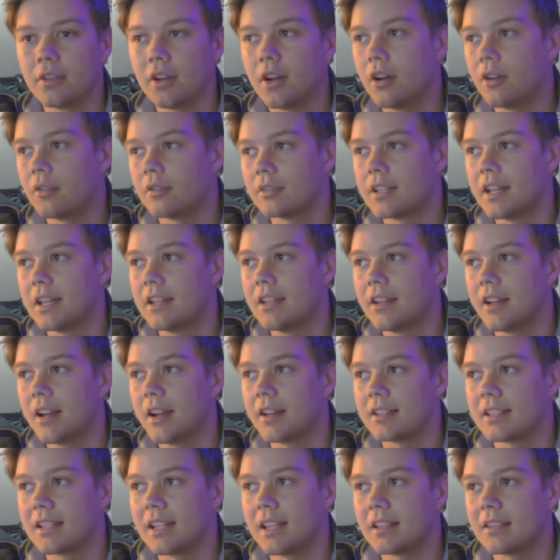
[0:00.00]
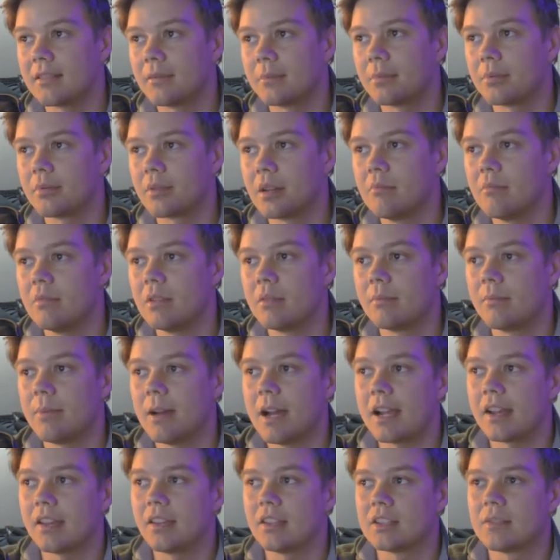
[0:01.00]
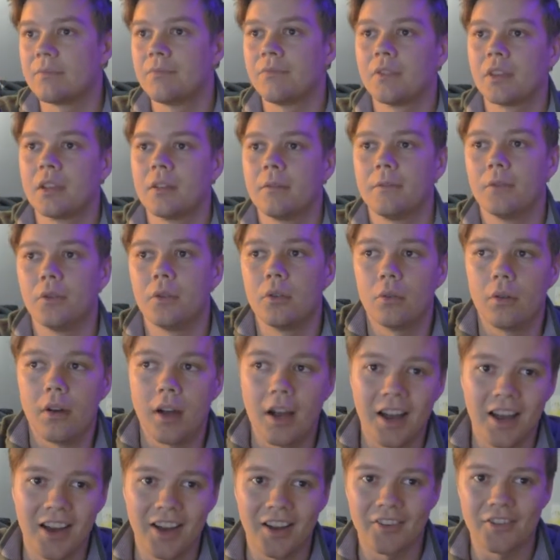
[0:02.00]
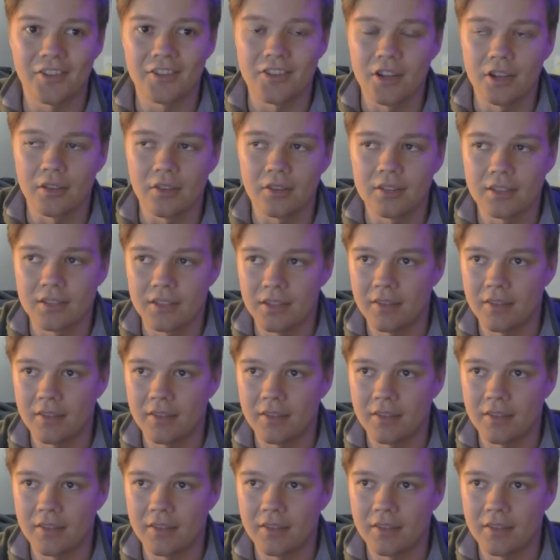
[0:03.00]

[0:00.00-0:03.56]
the whole 10 yards and get the premium package for $100.